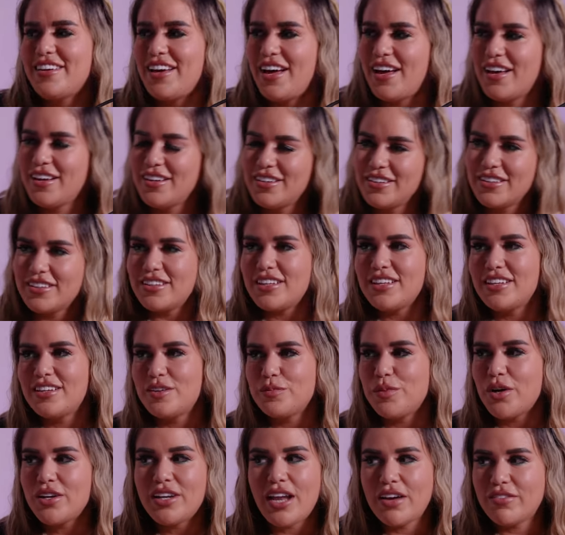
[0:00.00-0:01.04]
Yeah. What is your
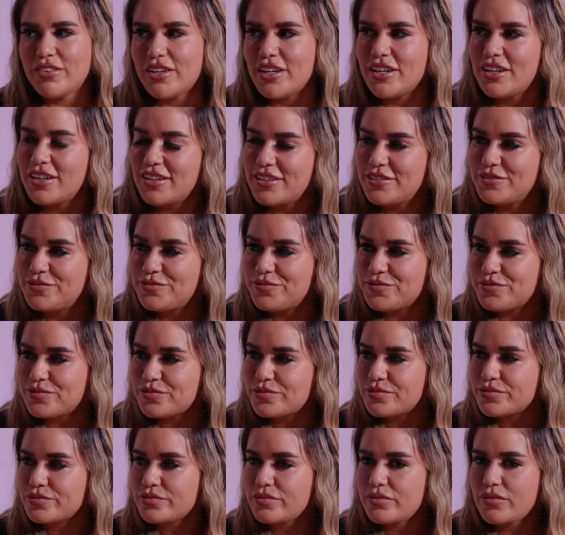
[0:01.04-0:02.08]
biggest turn
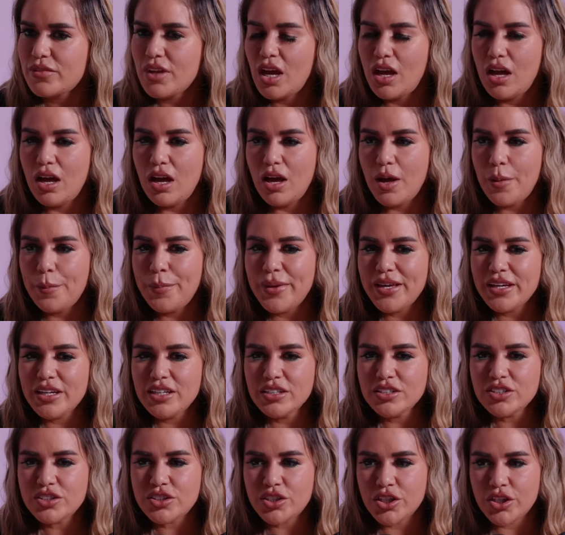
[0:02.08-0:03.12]
off?
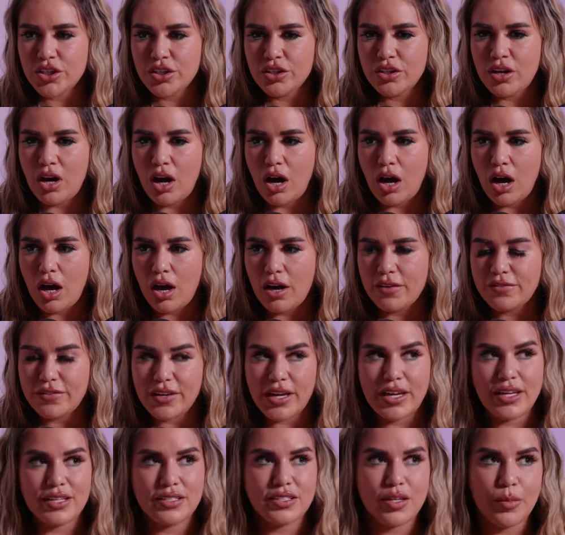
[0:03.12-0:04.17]
Biggest turn off
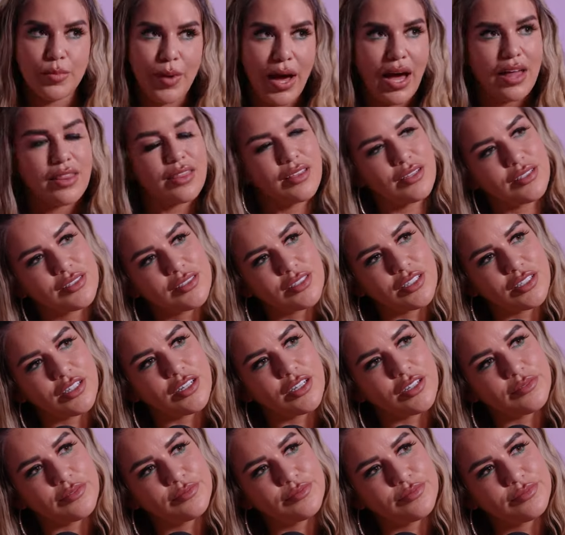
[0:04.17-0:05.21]
is a bad
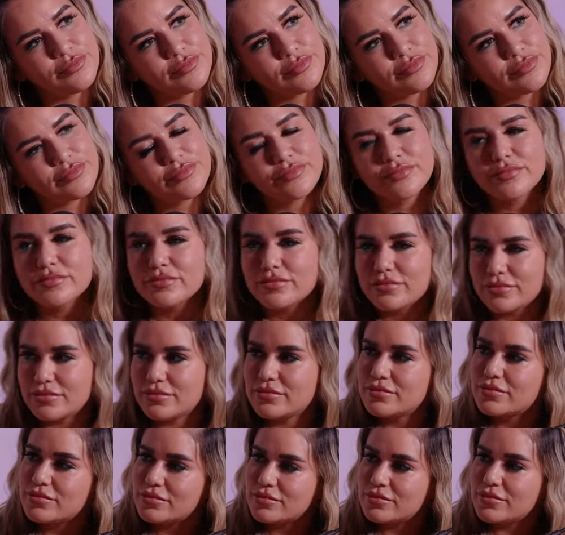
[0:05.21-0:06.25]
listener.
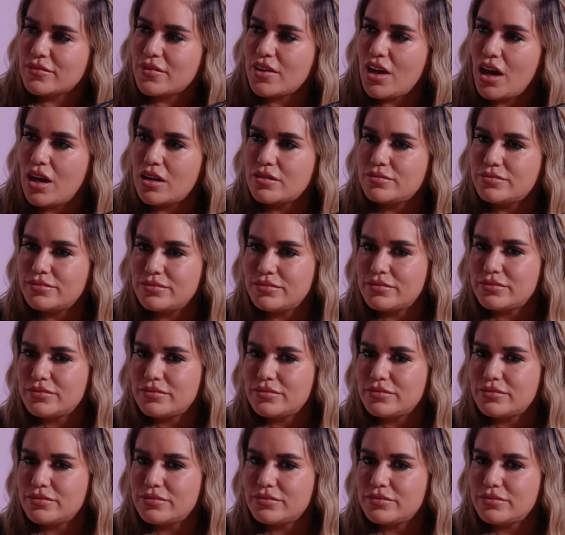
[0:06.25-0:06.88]
Okay, I like yeah. that.